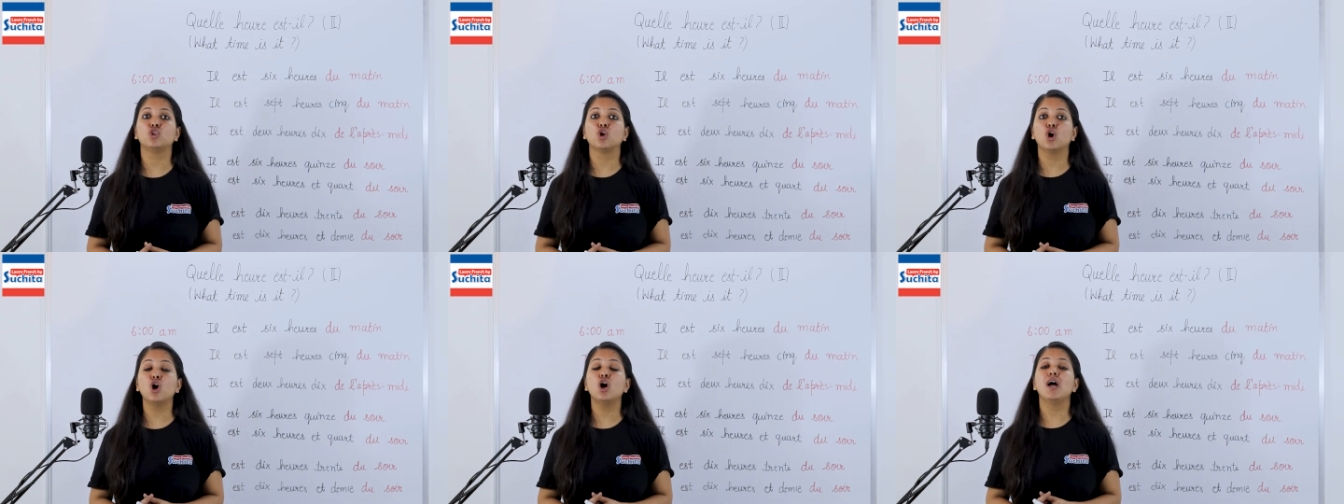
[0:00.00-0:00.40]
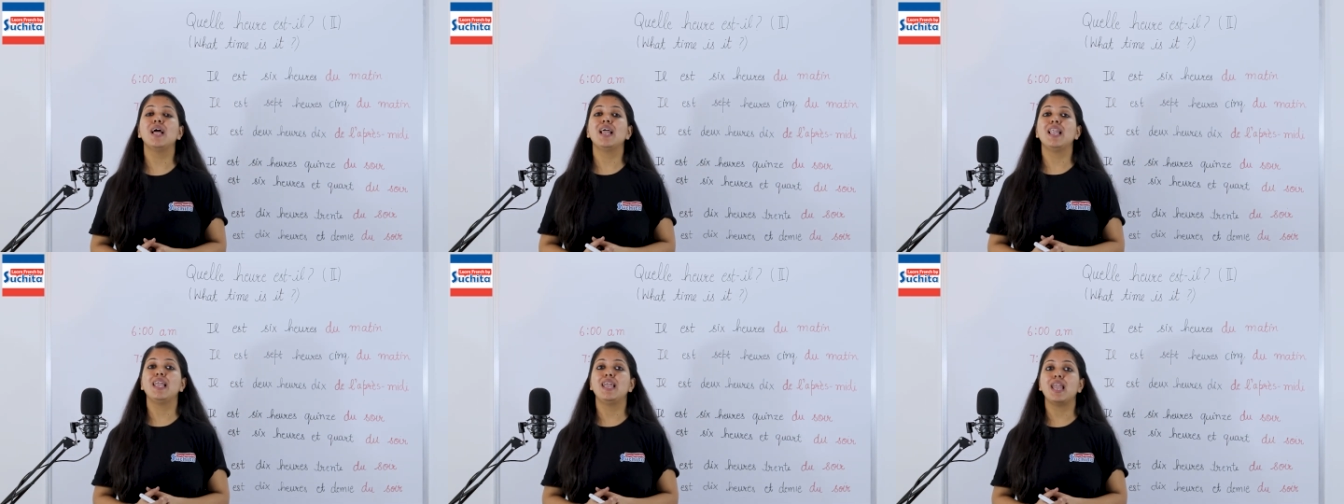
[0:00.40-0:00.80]
de
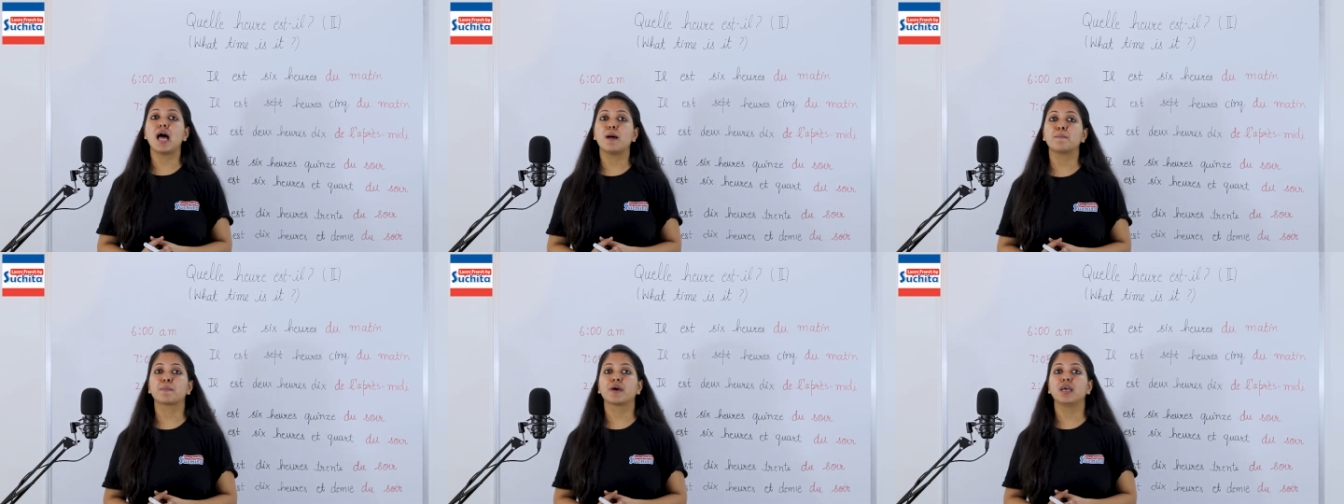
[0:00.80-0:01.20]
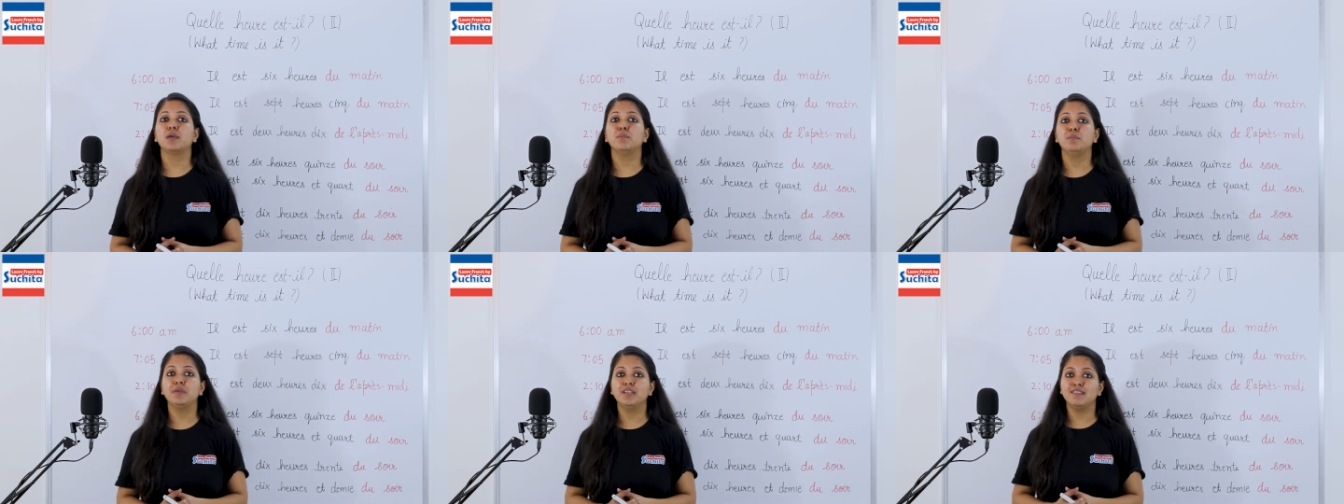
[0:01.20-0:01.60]

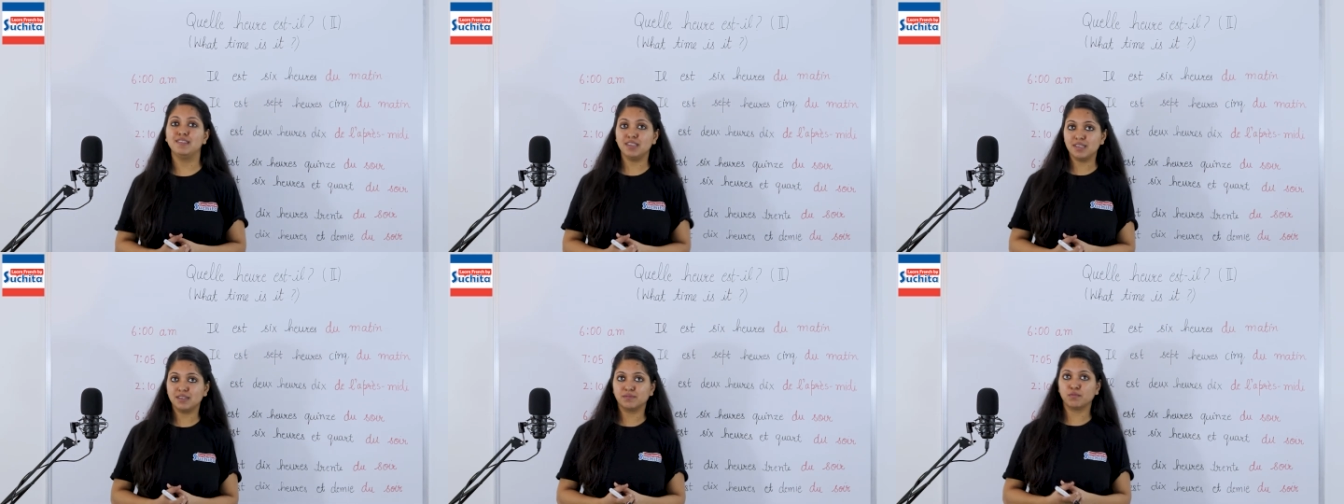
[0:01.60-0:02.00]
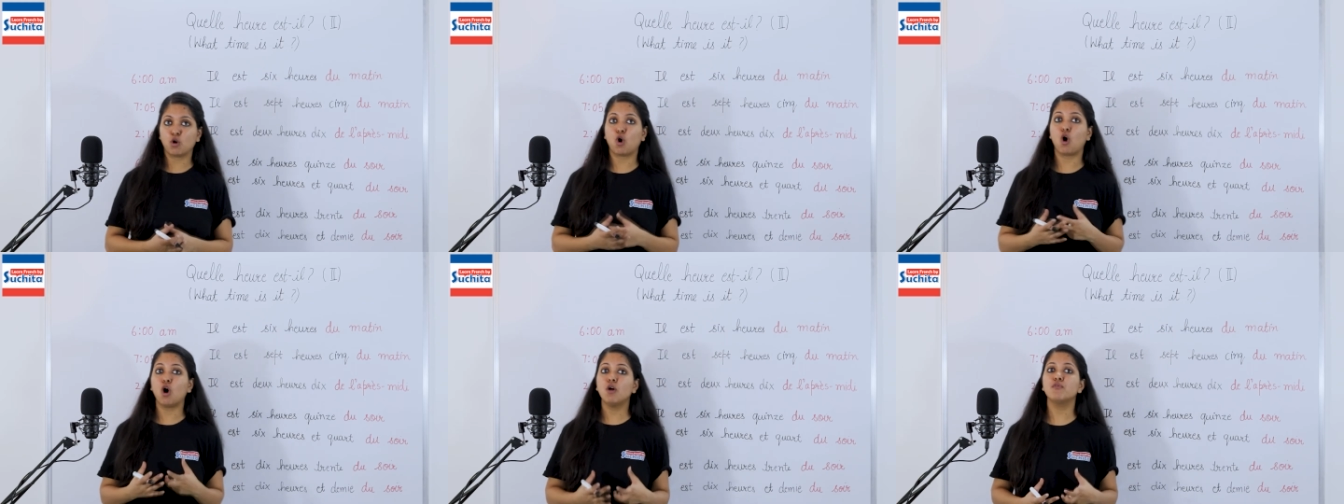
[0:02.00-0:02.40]
l'après-midi
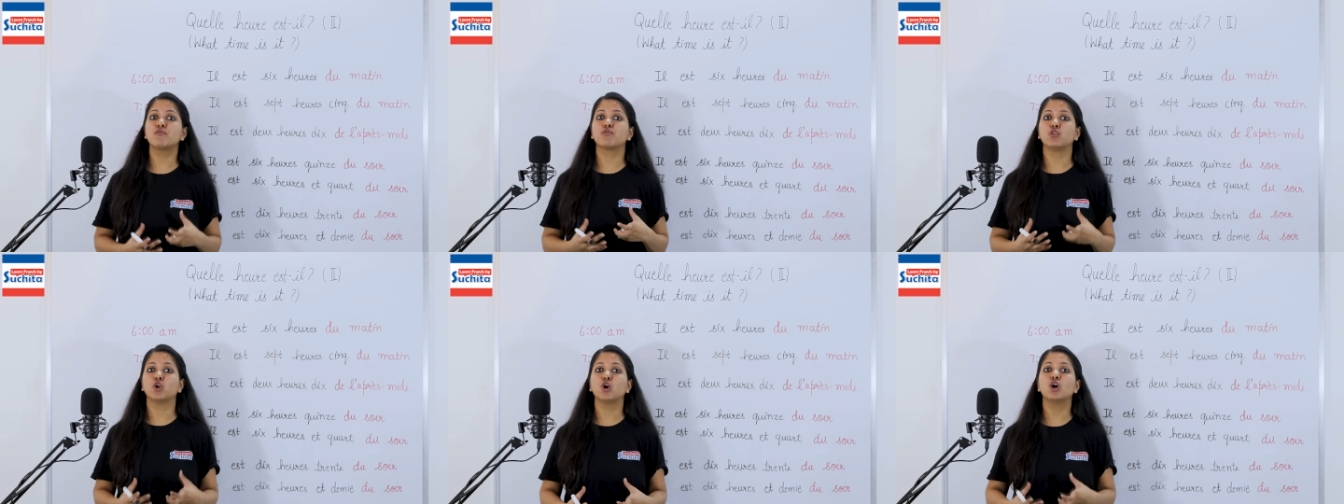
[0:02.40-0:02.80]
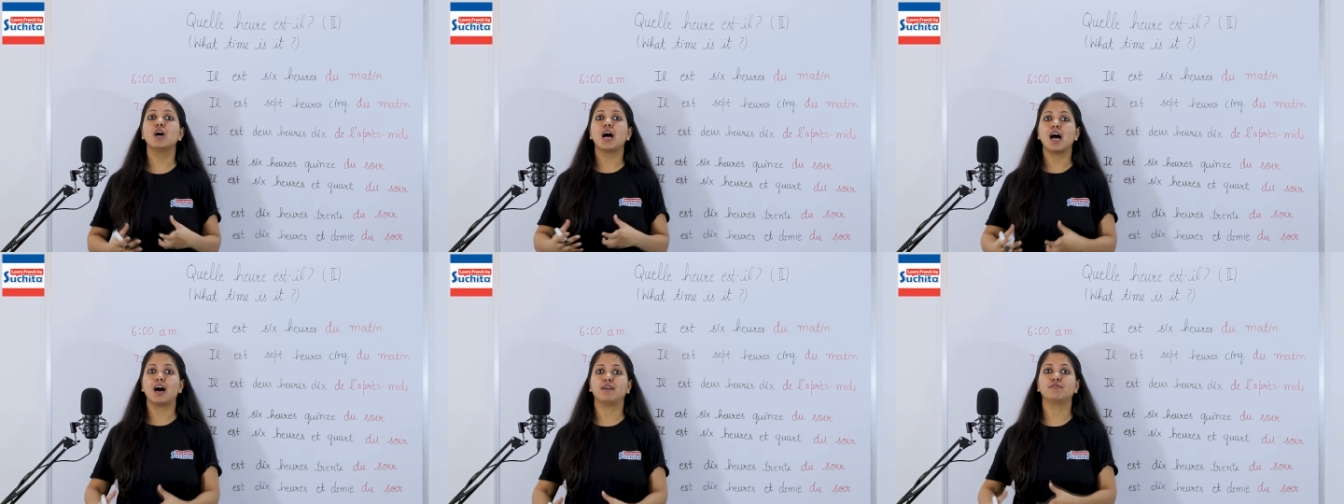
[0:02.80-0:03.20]
of the
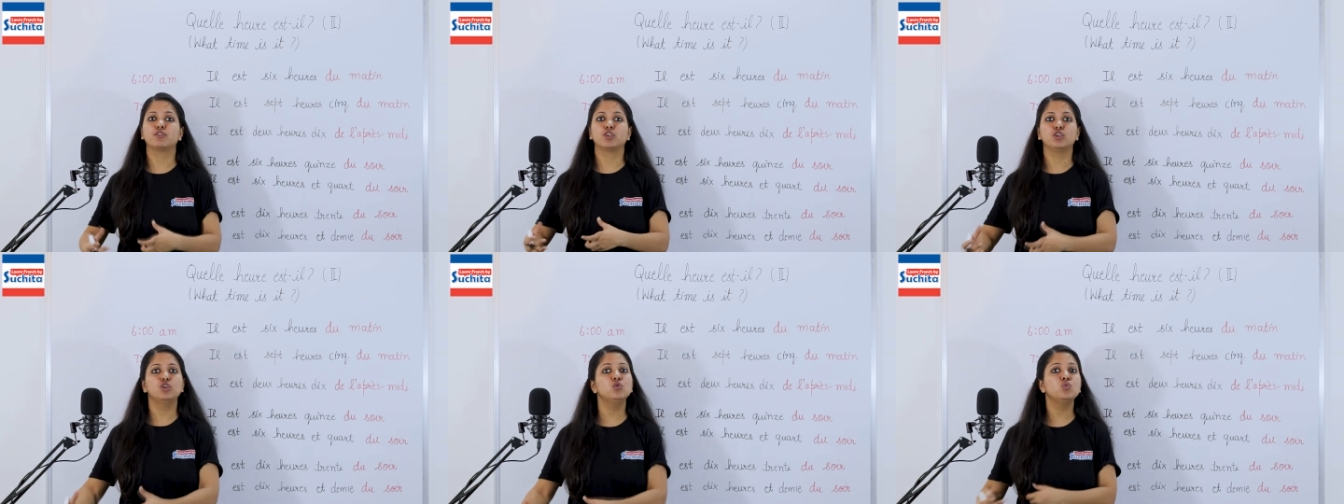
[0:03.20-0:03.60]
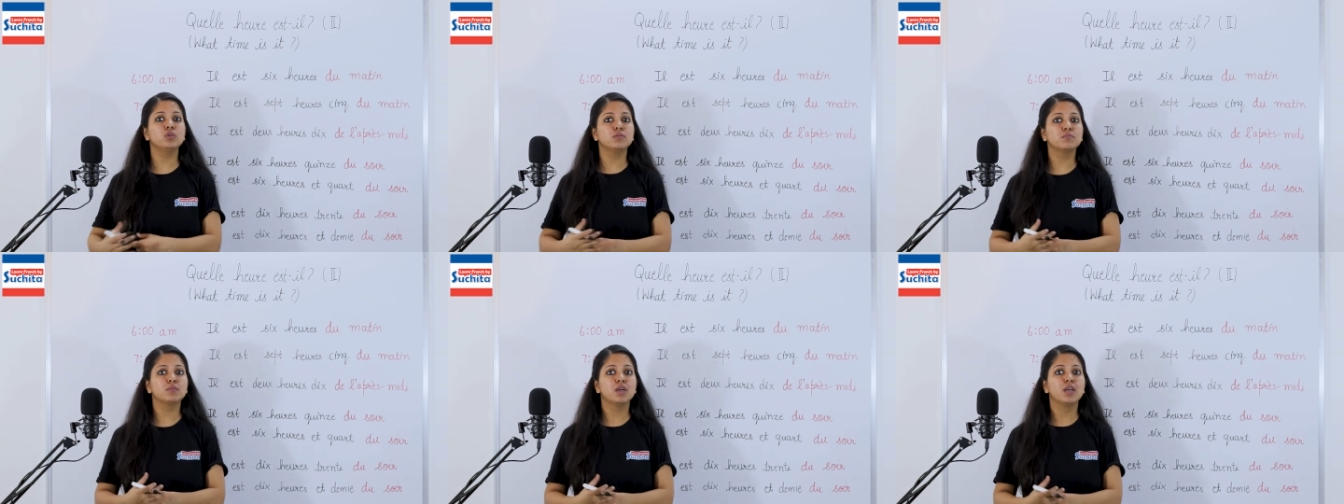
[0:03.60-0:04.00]
afternoon.